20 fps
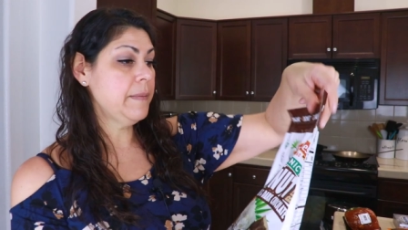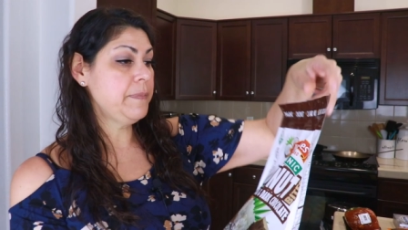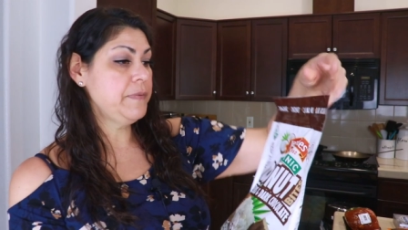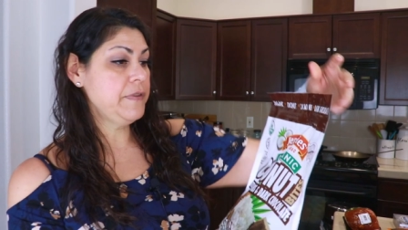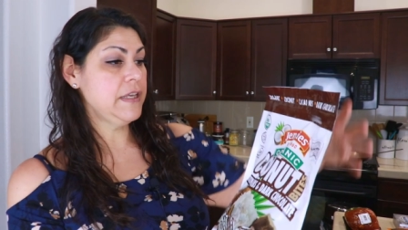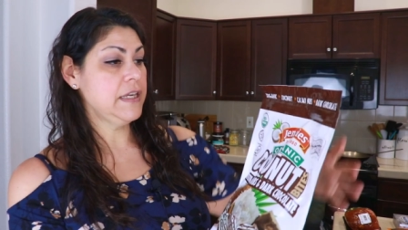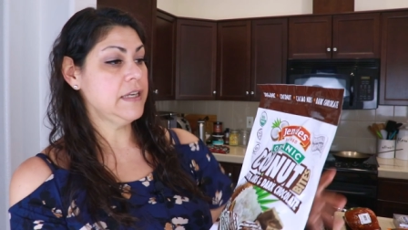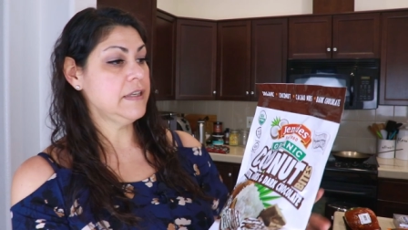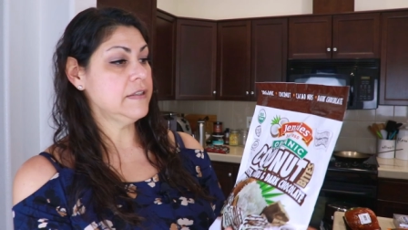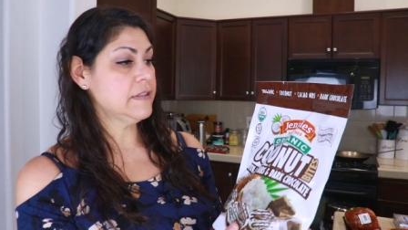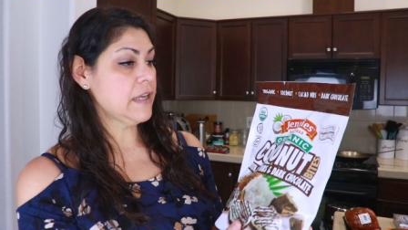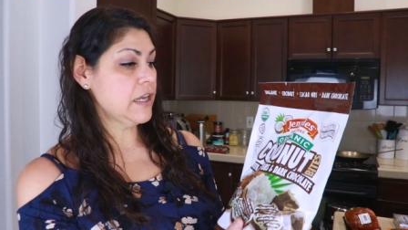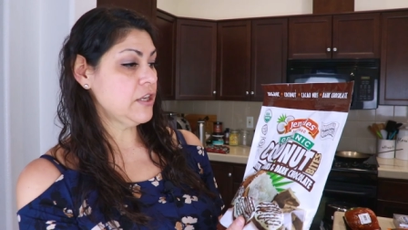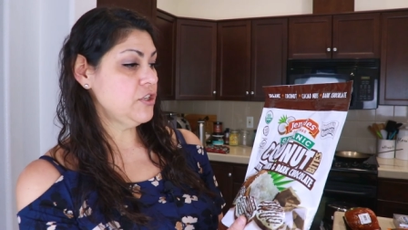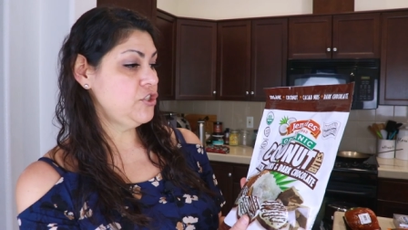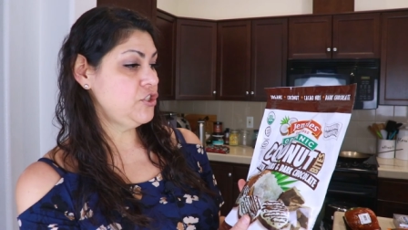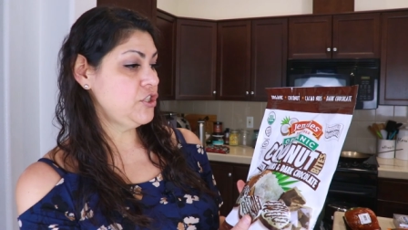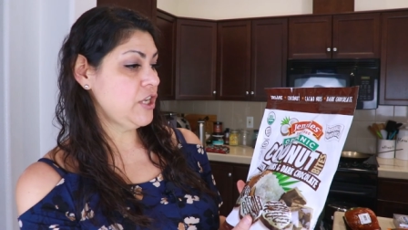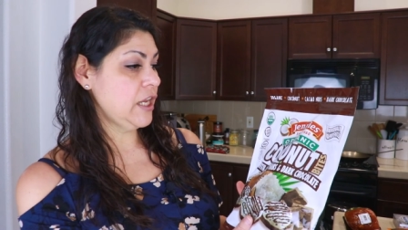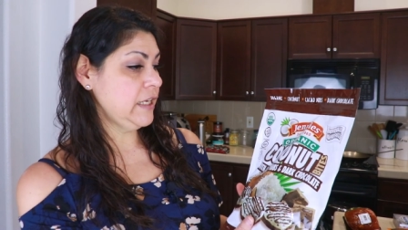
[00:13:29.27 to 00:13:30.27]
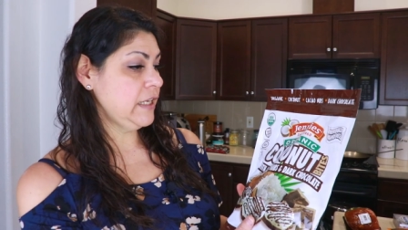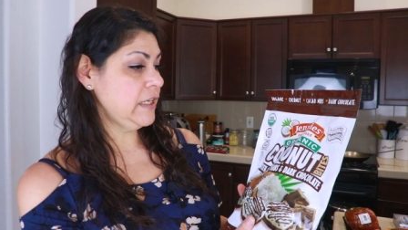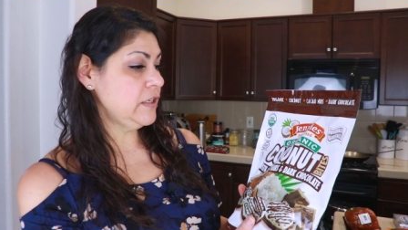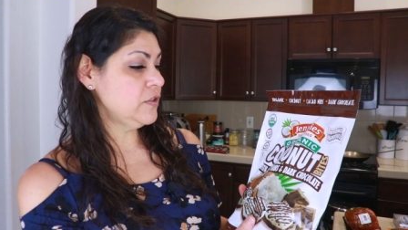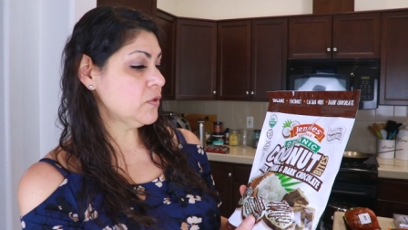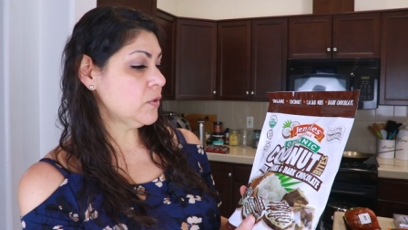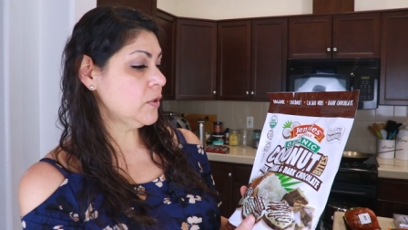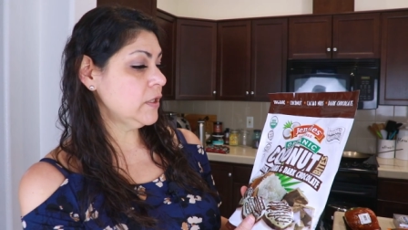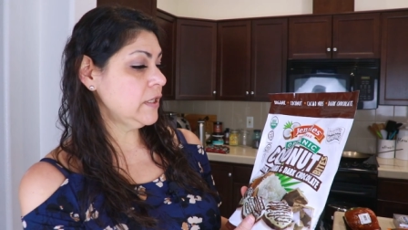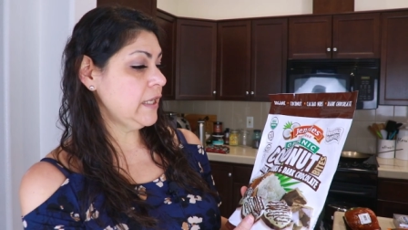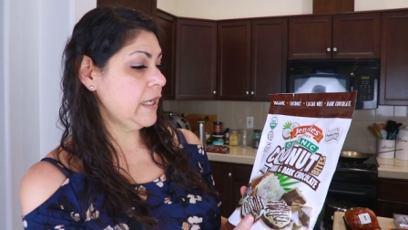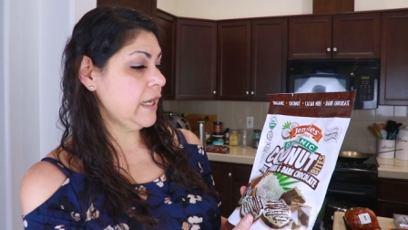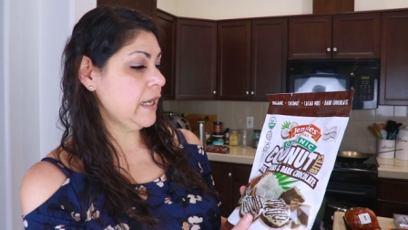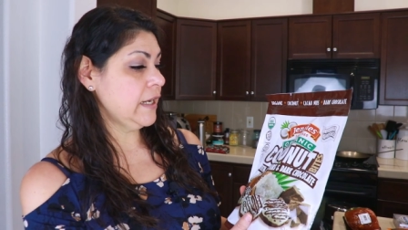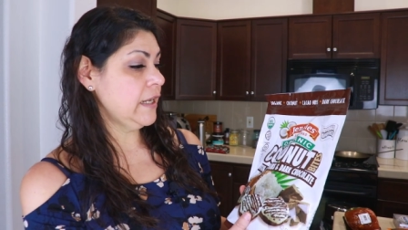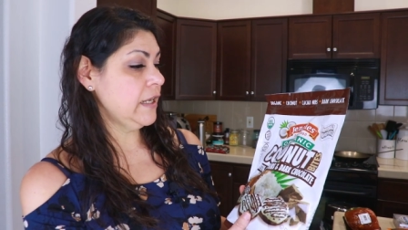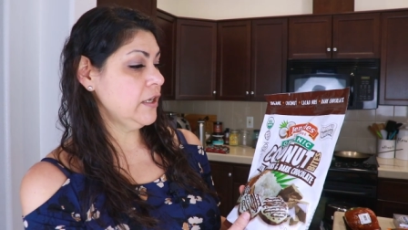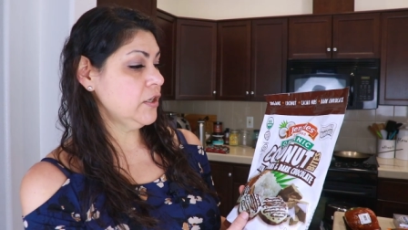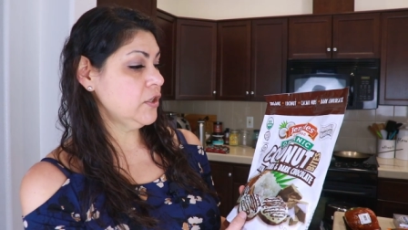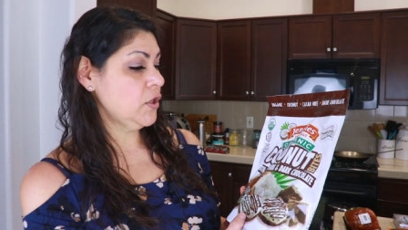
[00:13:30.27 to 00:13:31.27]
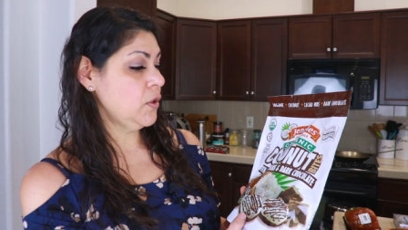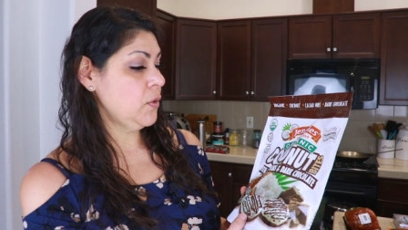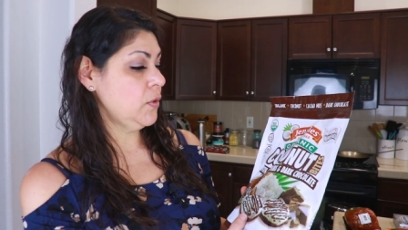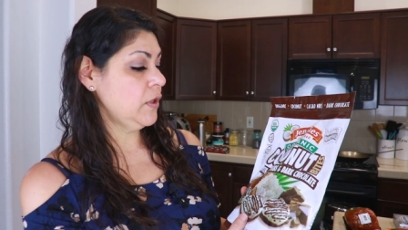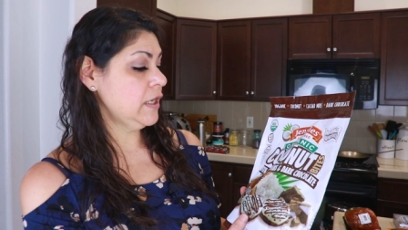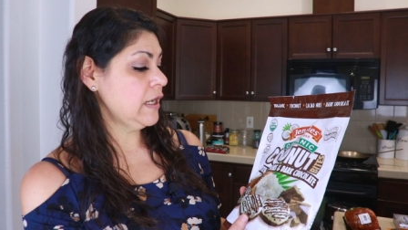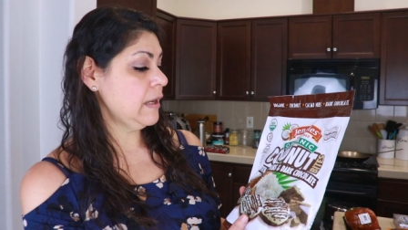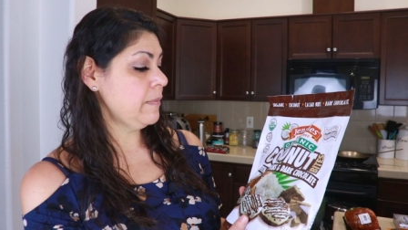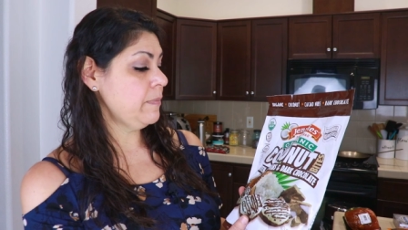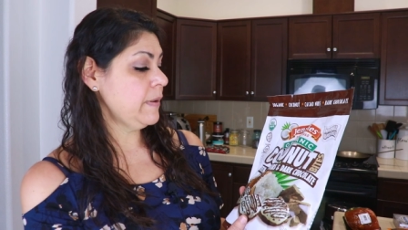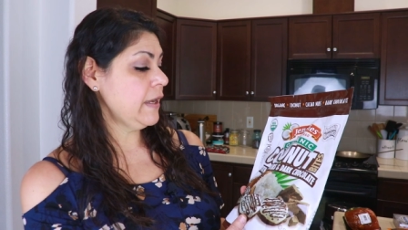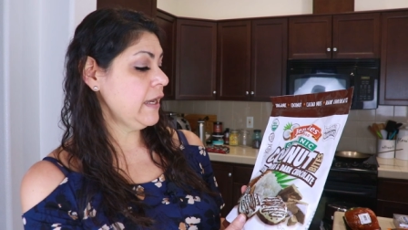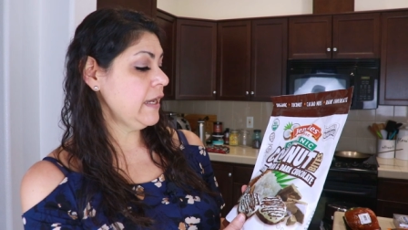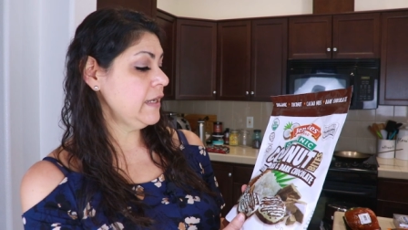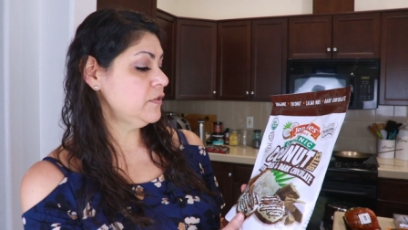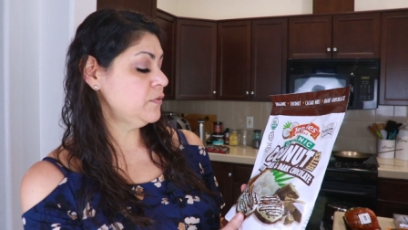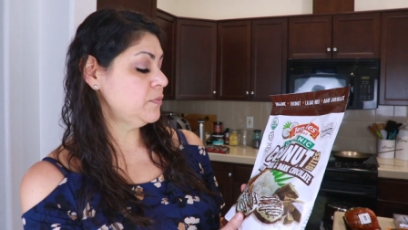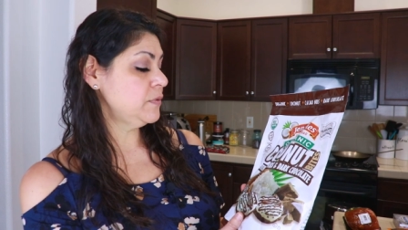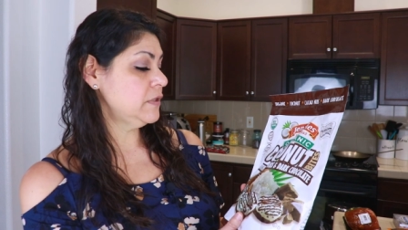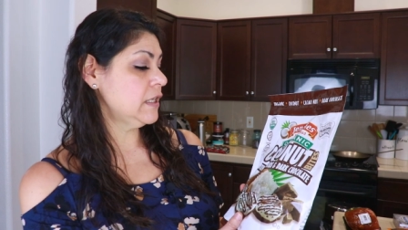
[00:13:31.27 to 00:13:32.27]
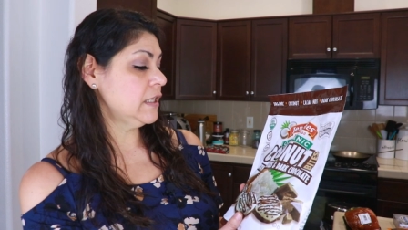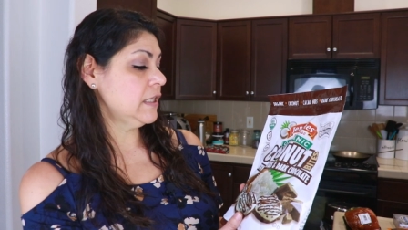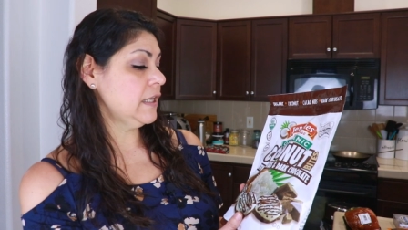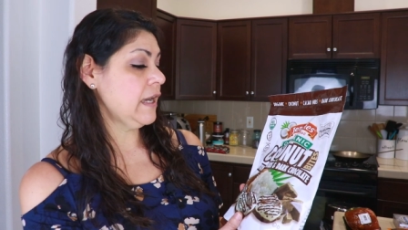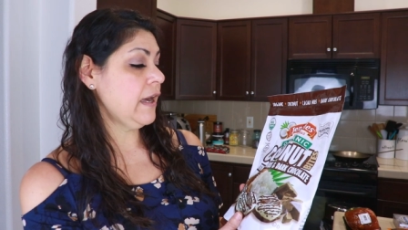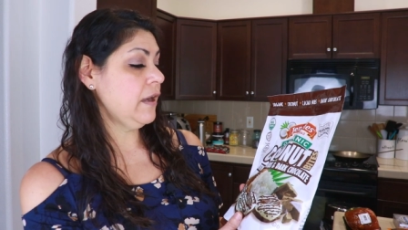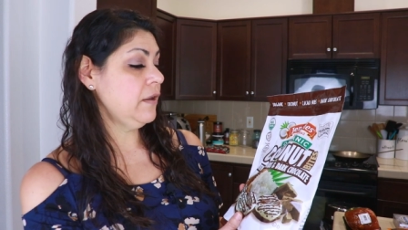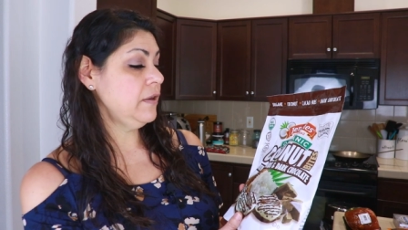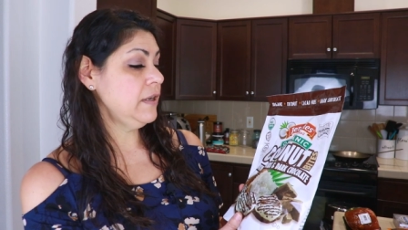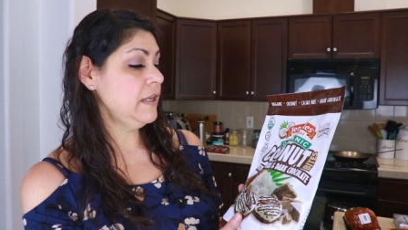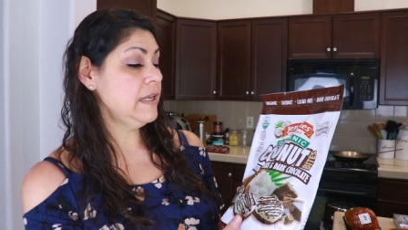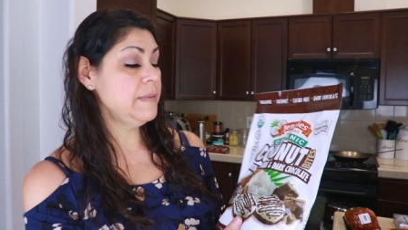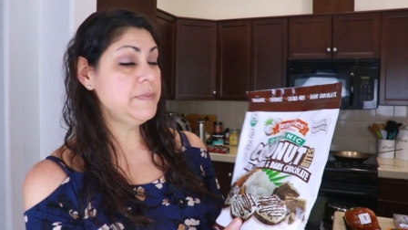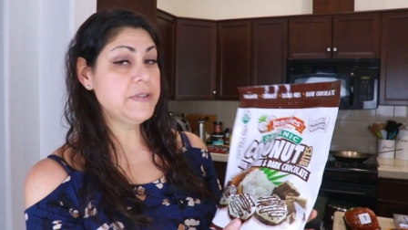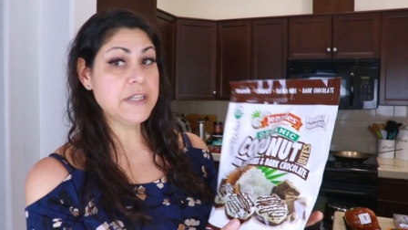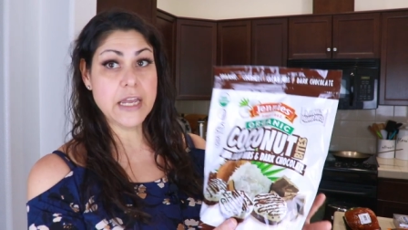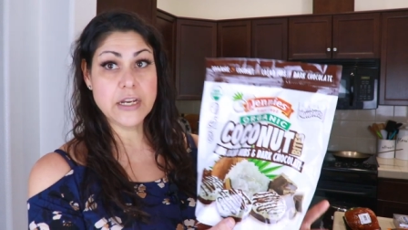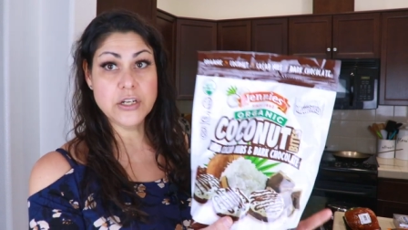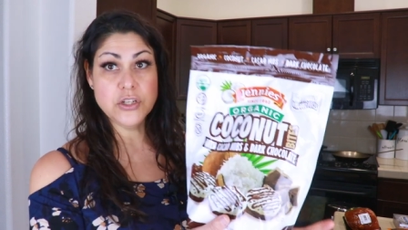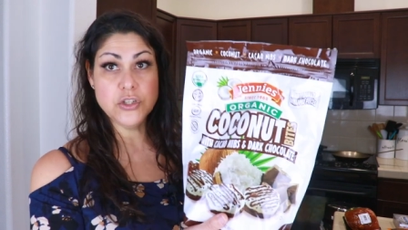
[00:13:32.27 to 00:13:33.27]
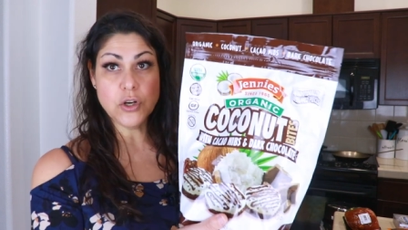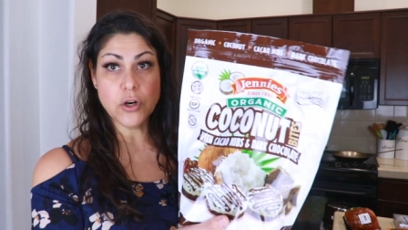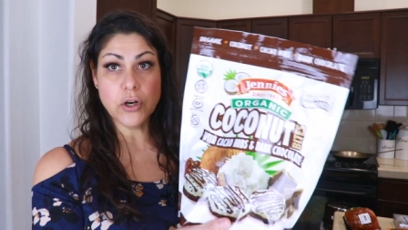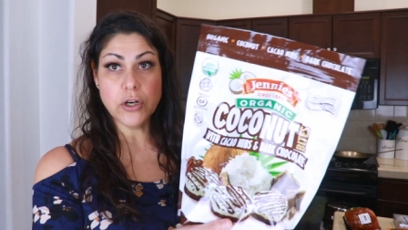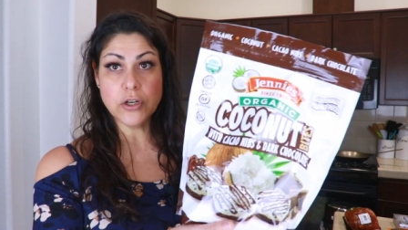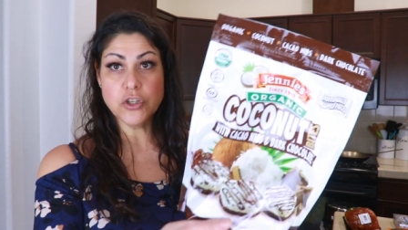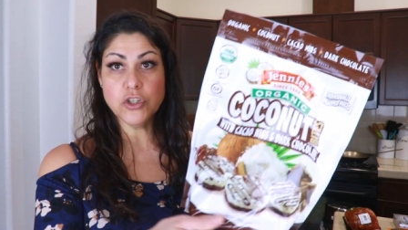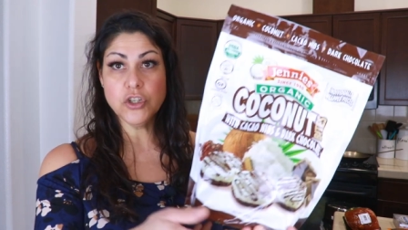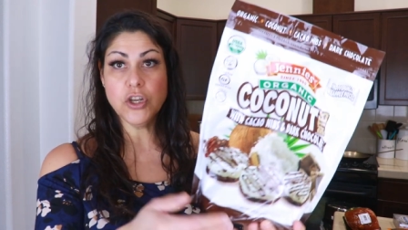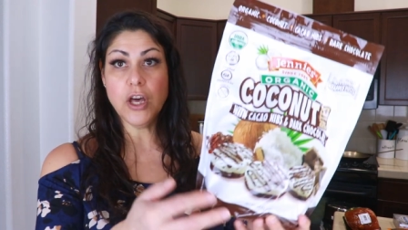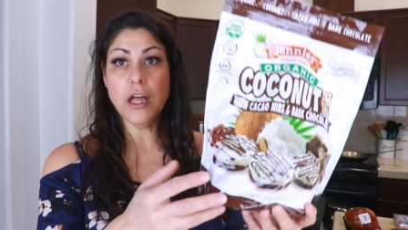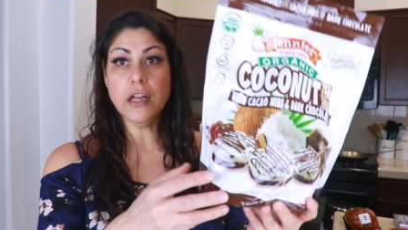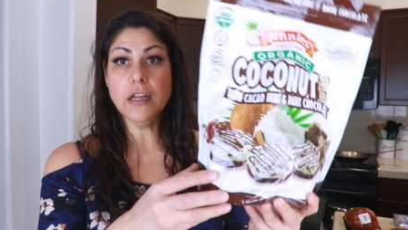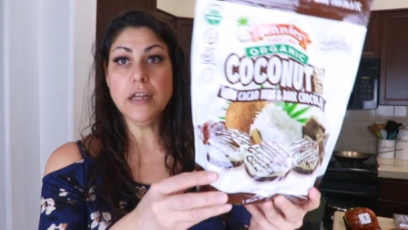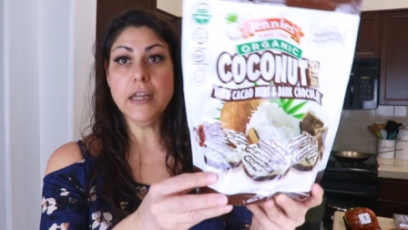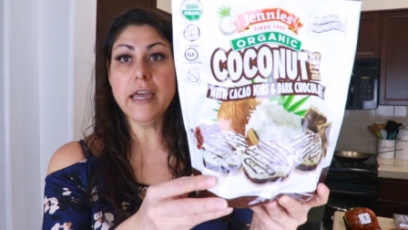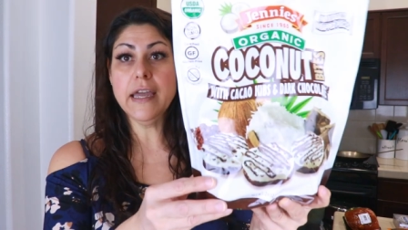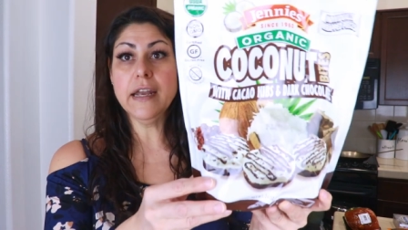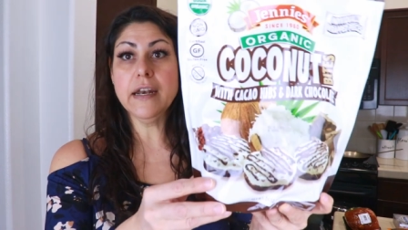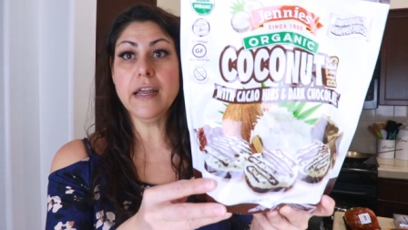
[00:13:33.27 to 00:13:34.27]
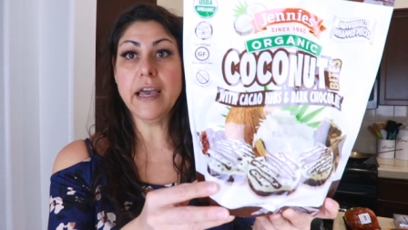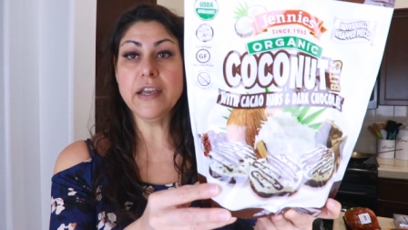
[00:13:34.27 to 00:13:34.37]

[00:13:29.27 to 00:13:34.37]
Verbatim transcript: up these Jenny's Organic Coconut Bites with cacao nibs and dark chocolate.